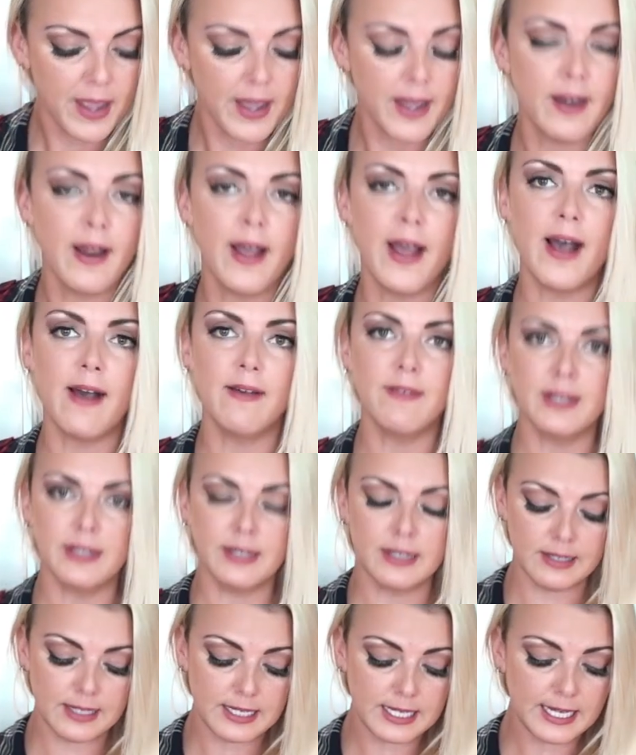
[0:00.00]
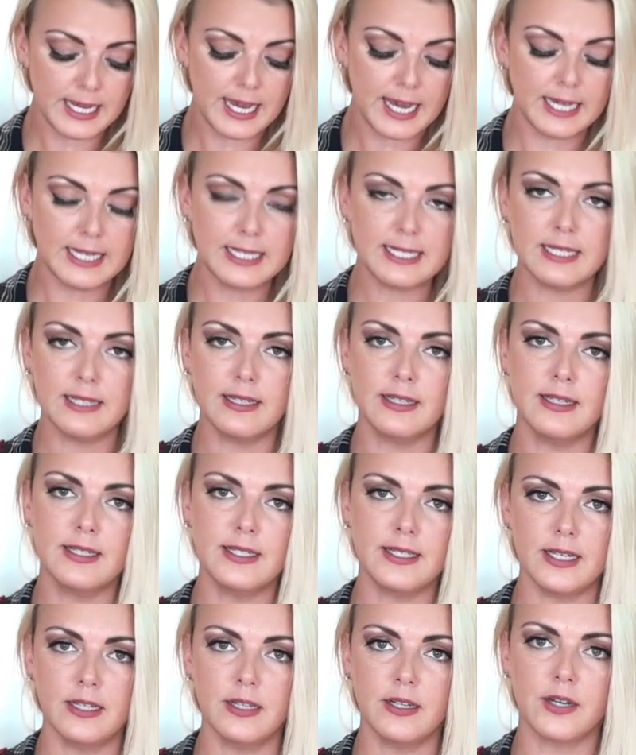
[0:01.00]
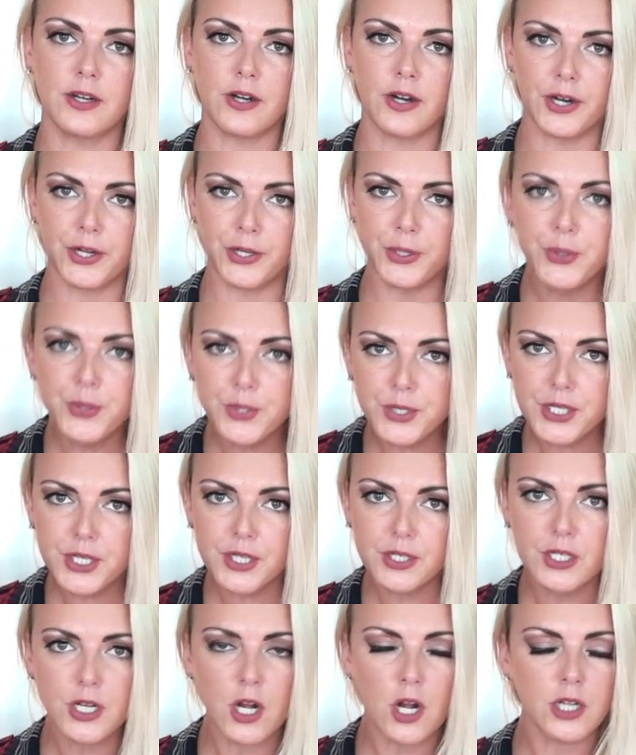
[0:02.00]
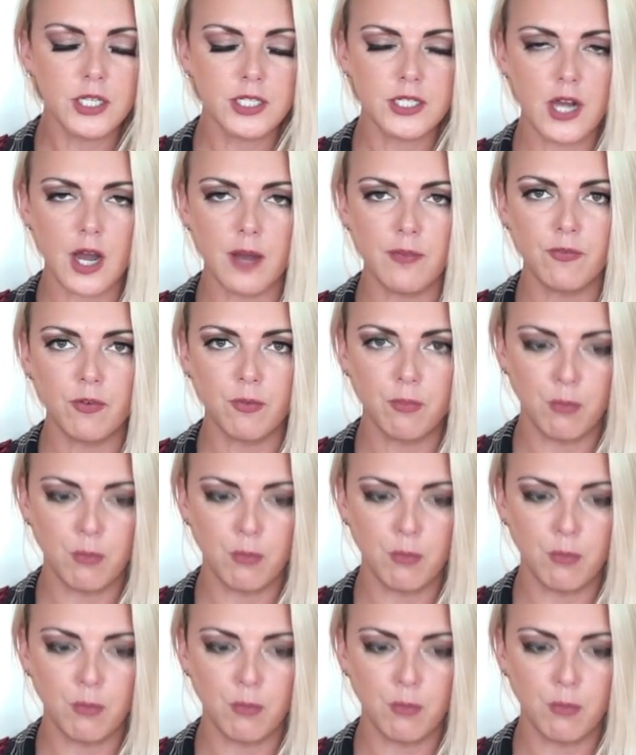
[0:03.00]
And I have a little case, a little cylinder. I use it all the time for